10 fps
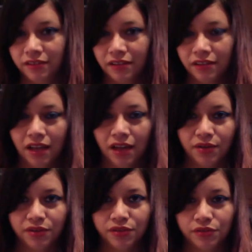
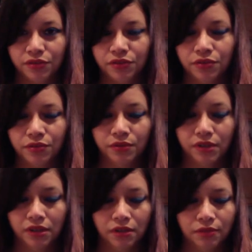allows you to
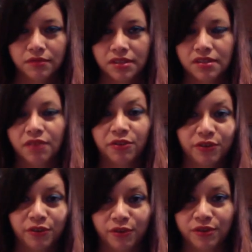discover
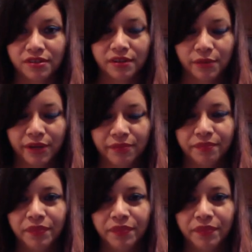your own in some way.